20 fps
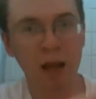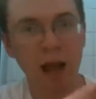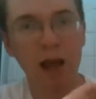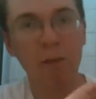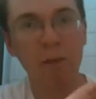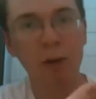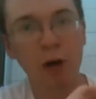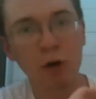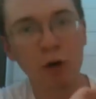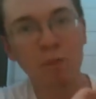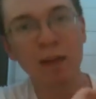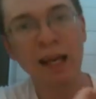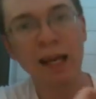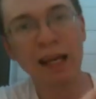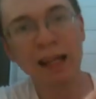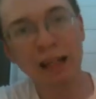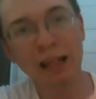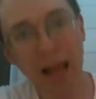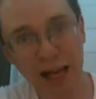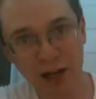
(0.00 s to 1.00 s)

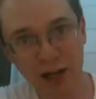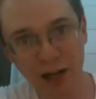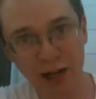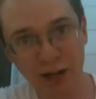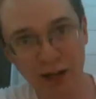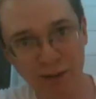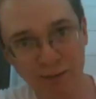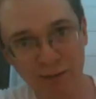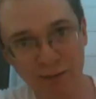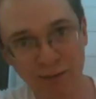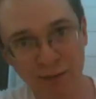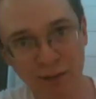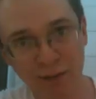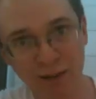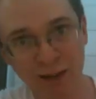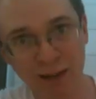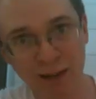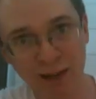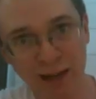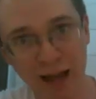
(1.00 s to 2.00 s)
MLP later,
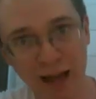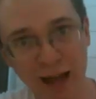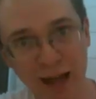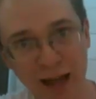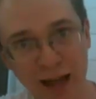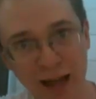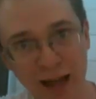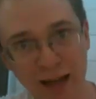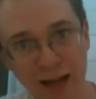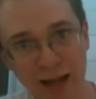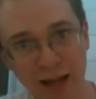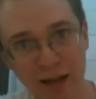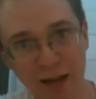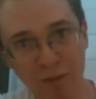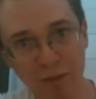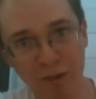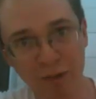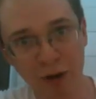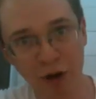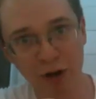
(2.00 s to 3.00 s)
that ended
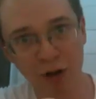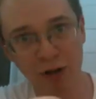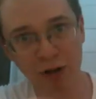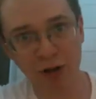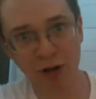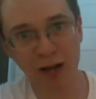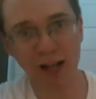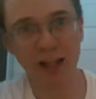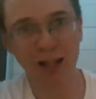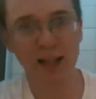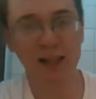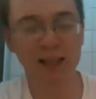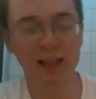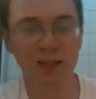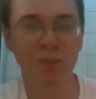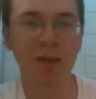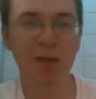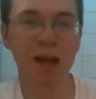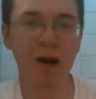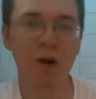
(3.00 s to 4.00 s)
up garnering
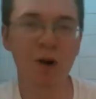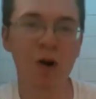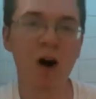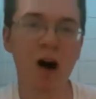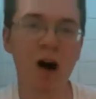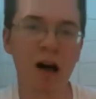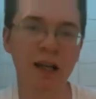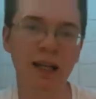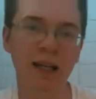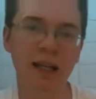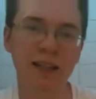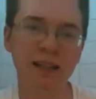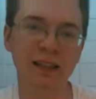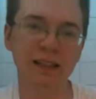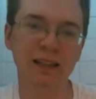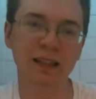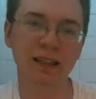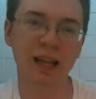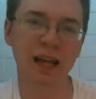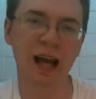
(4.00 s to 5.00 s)
this male audience
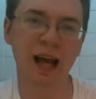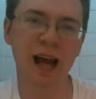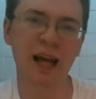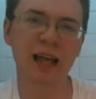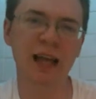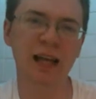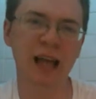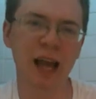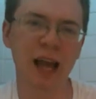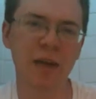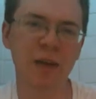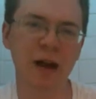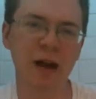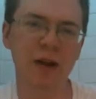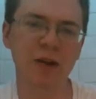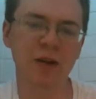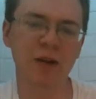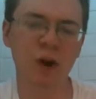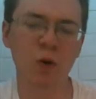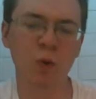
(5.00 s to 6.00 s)
that kind of came out
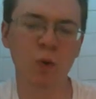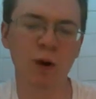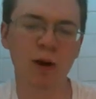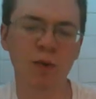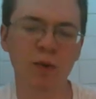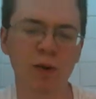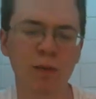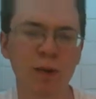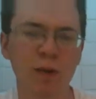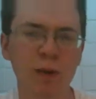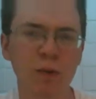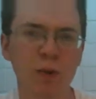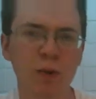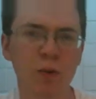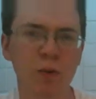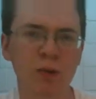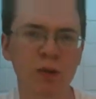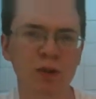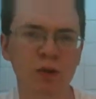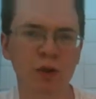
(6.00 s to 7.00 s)
of nowhere where people
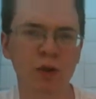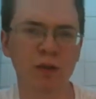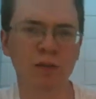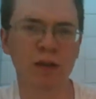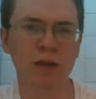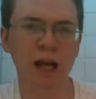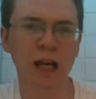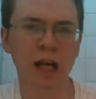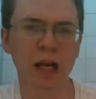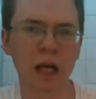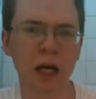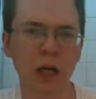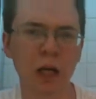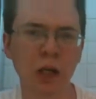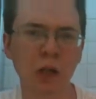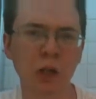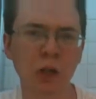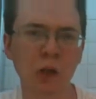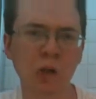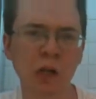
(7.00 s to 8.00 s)
were sort of like,
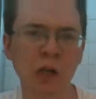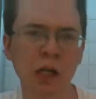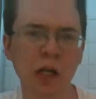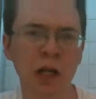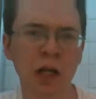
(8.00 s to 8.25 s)
oh,